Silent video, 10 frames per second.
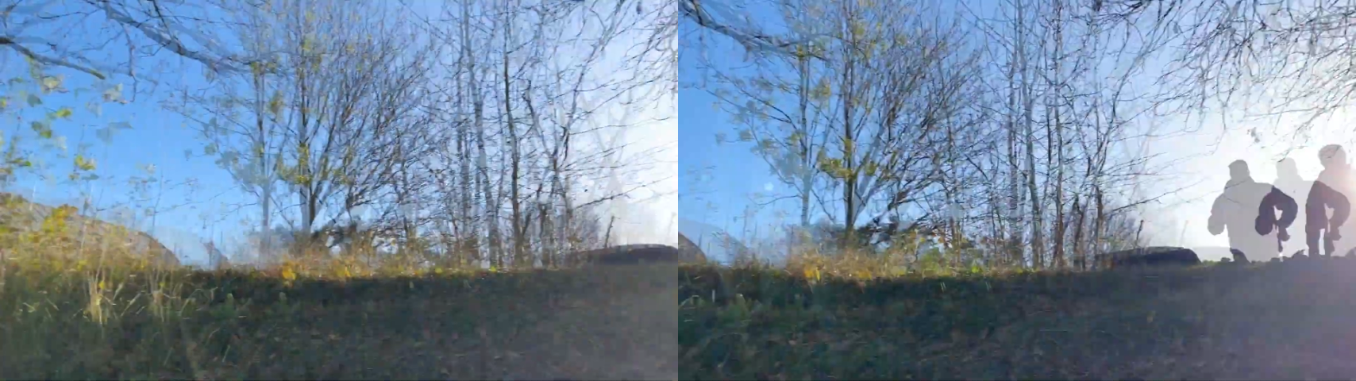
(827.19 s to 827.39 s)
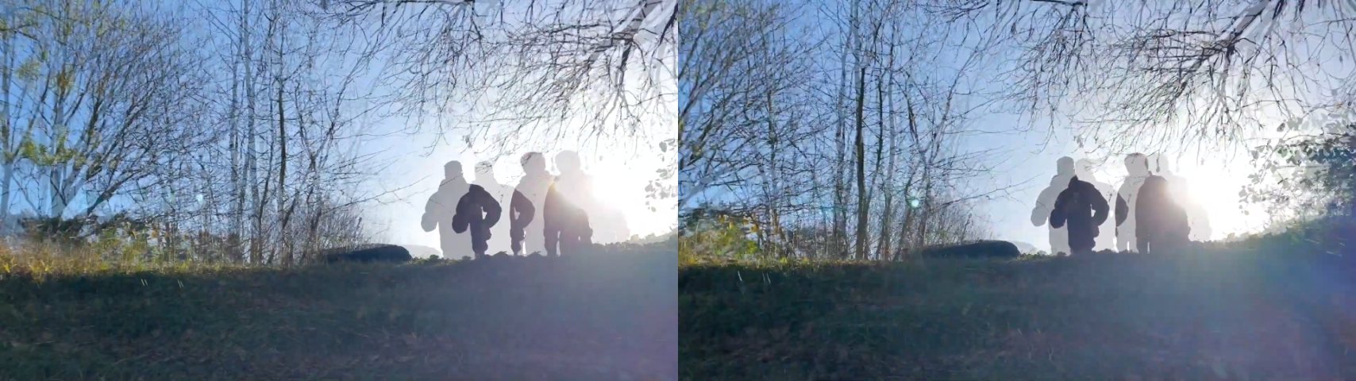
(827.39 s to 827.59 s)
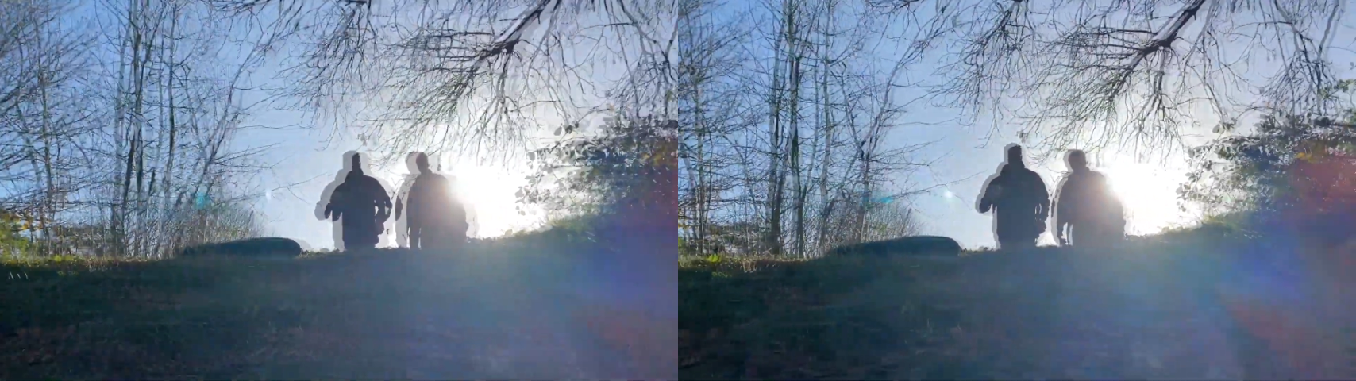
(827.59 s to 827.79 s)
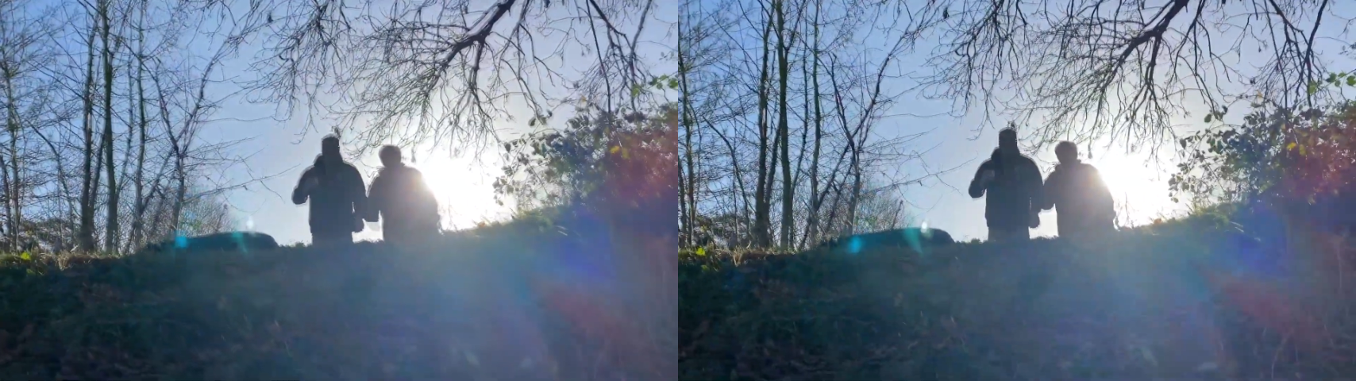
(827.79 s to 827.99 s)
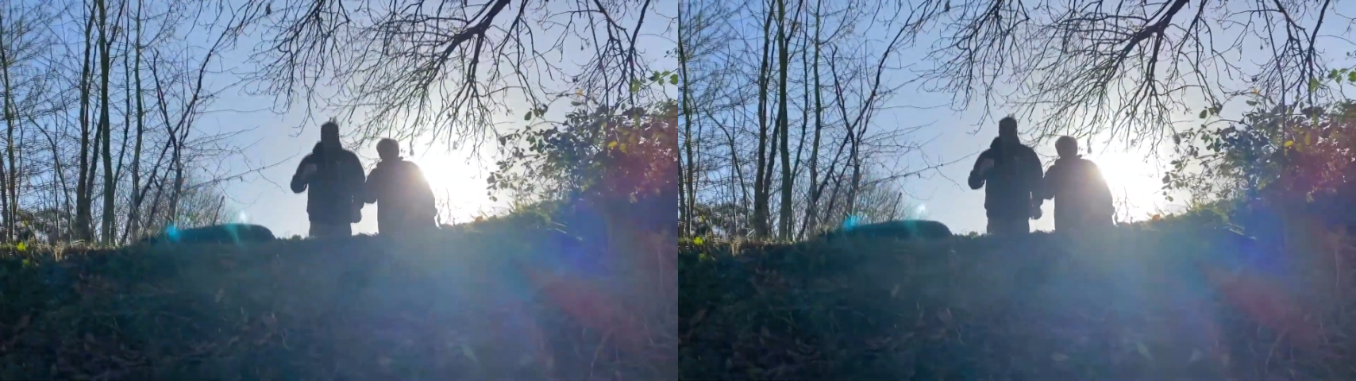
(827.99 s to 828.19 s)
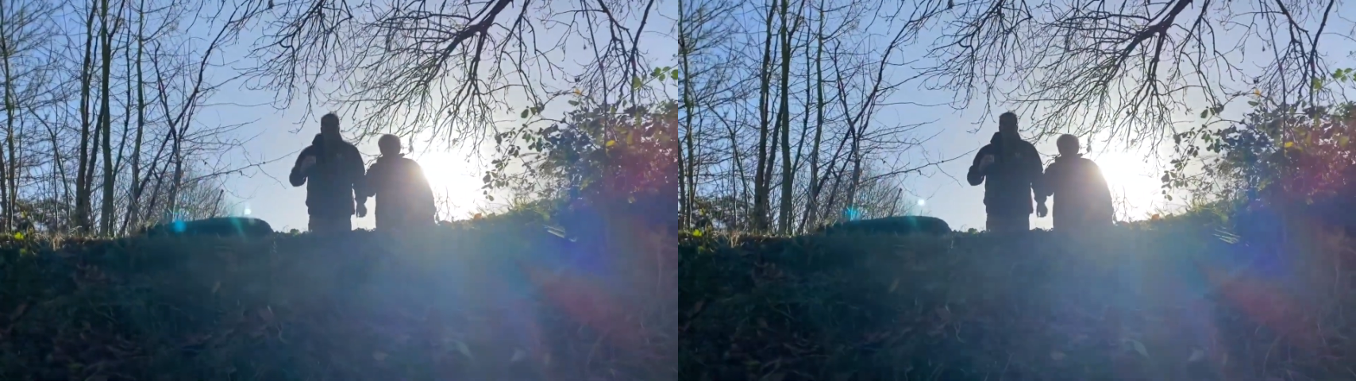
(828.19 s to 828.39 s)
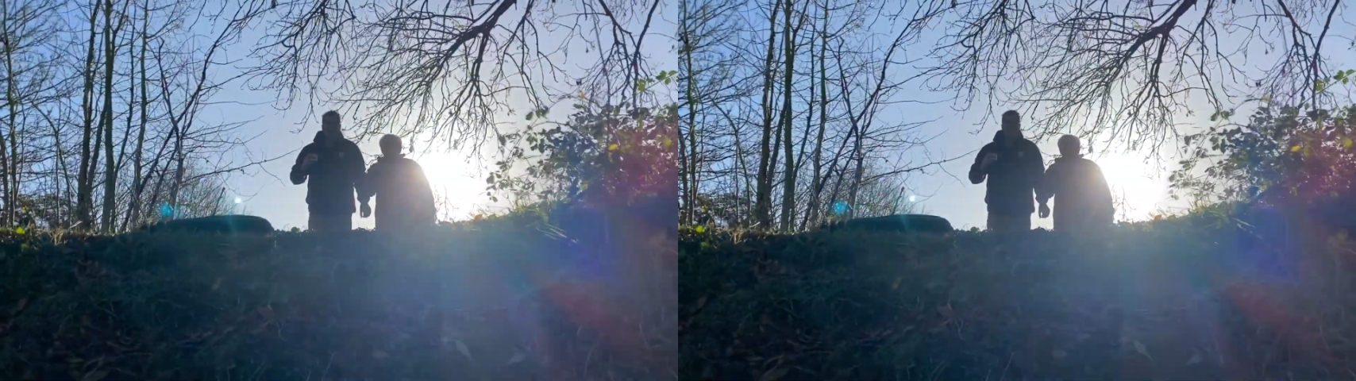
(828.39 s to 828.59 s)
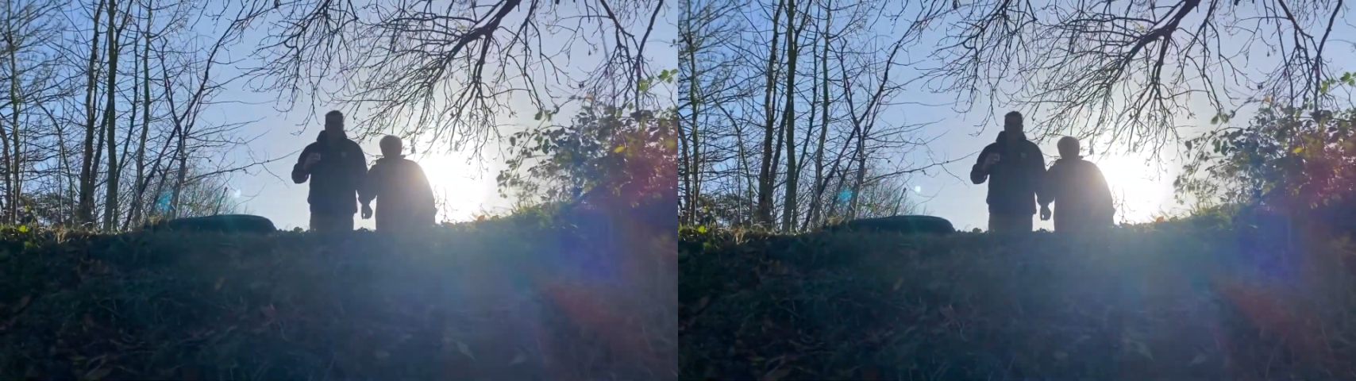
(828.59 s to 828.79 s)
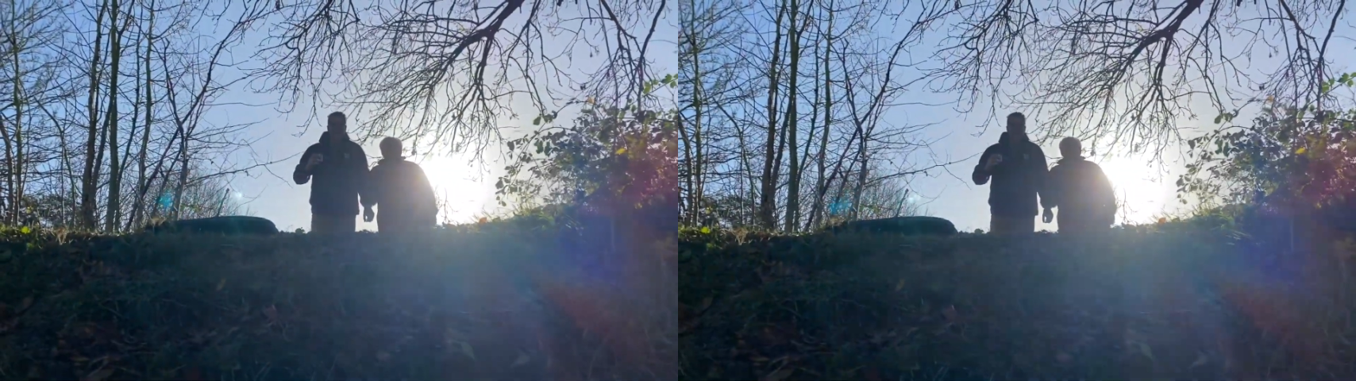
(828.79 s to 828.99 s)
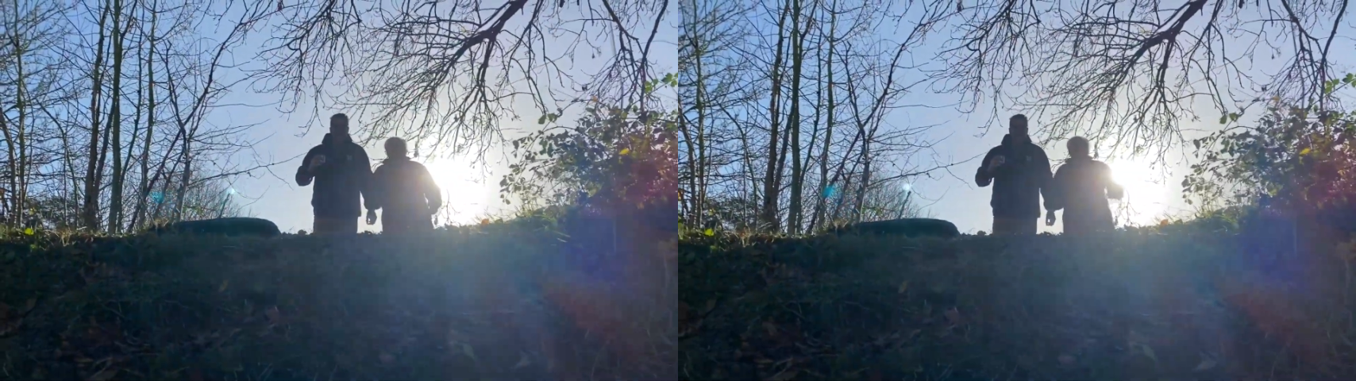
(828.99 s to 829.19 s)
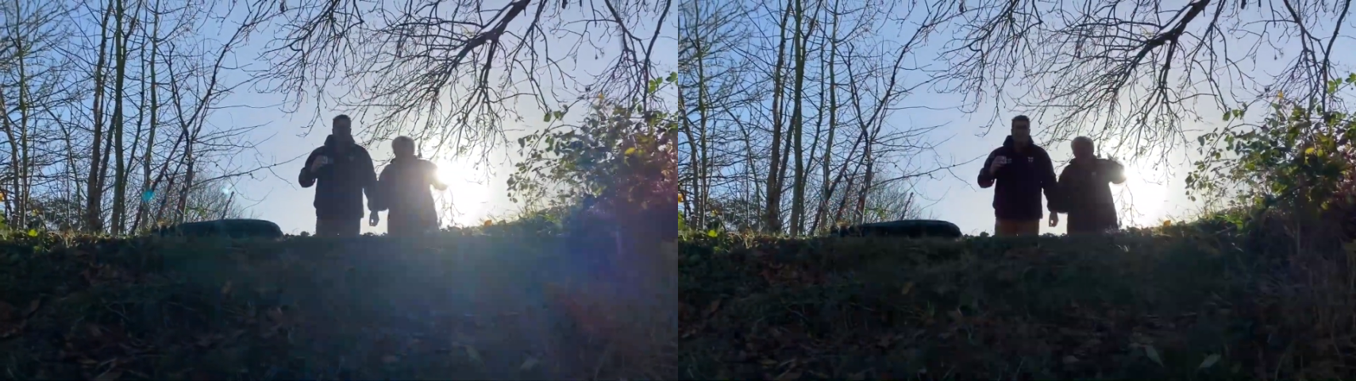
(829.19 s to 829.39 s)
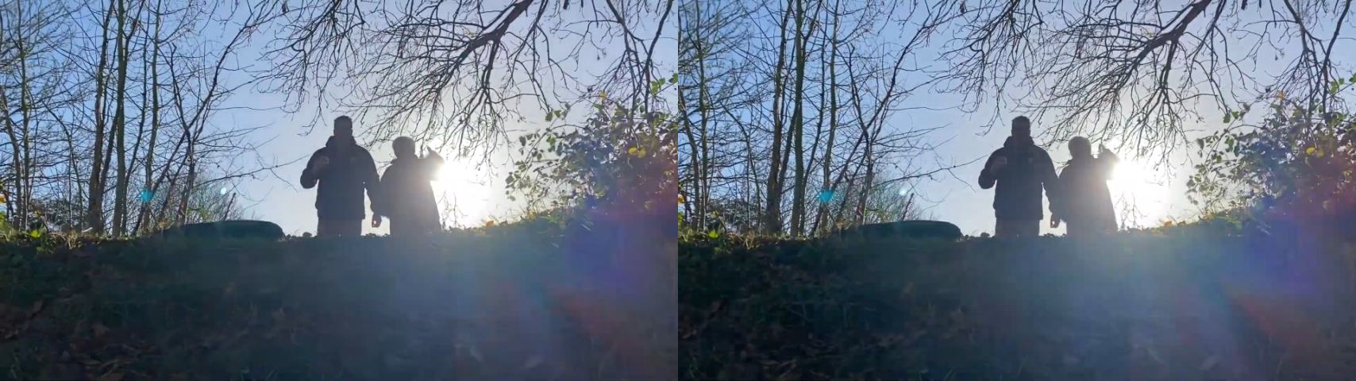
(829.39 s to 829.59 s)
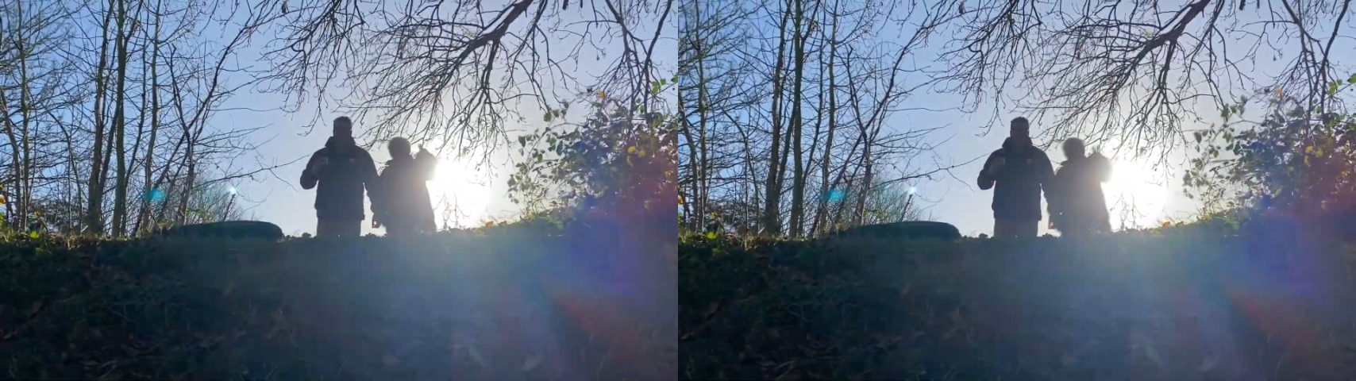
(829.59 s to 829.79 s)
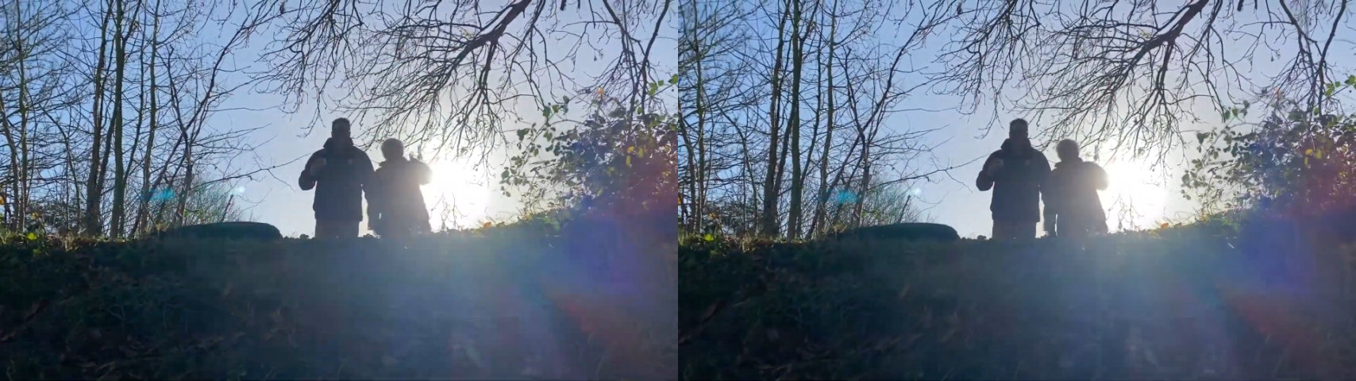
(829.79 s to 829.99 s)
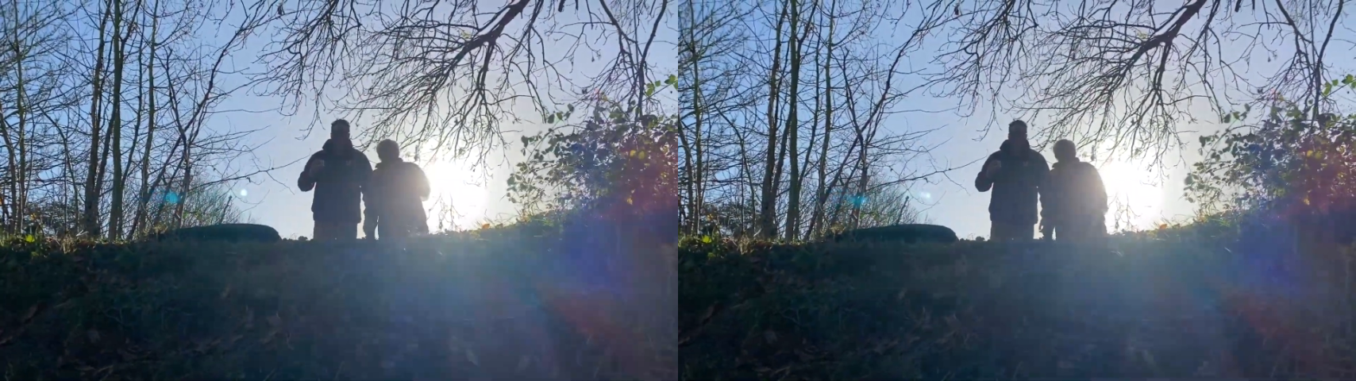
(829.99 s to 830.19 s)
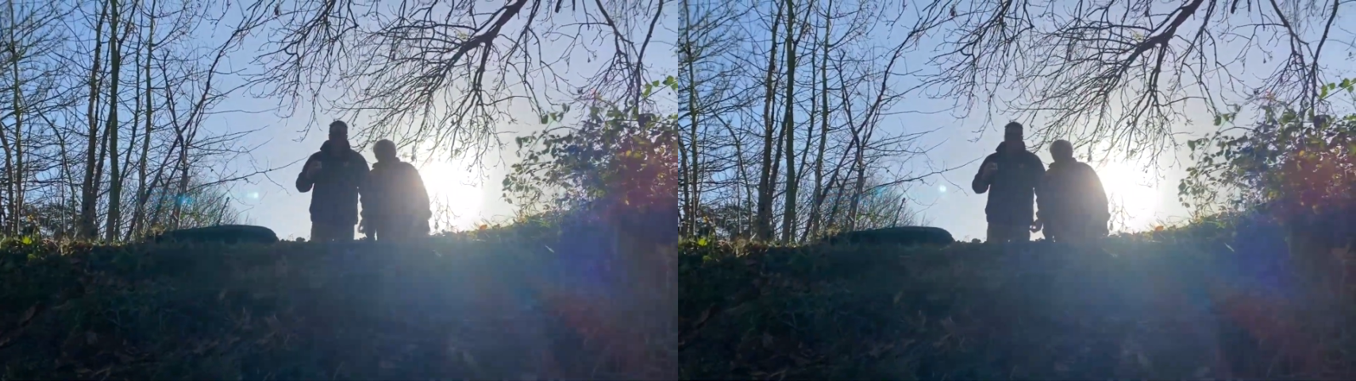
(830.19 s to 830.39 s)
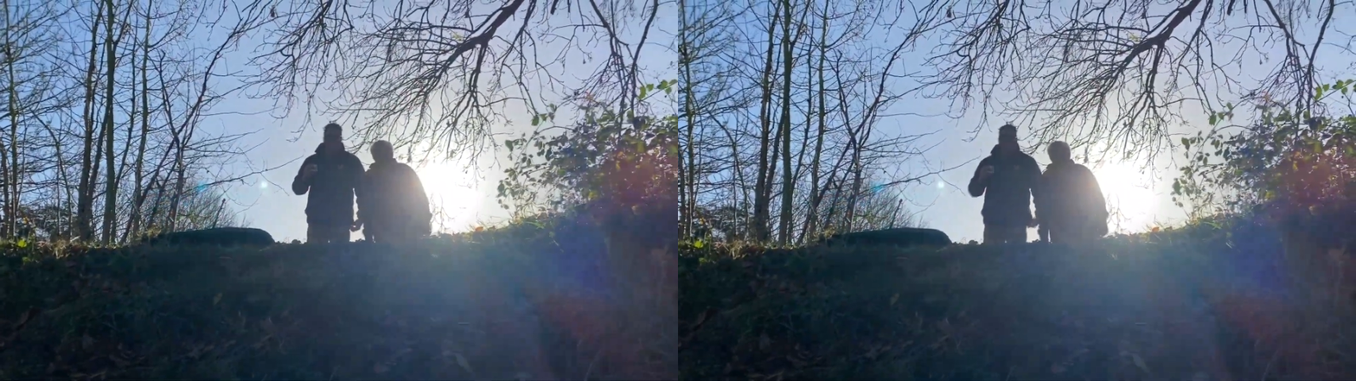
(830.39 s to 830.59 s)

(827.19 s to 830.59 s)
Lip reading: [unreadable: no face in view]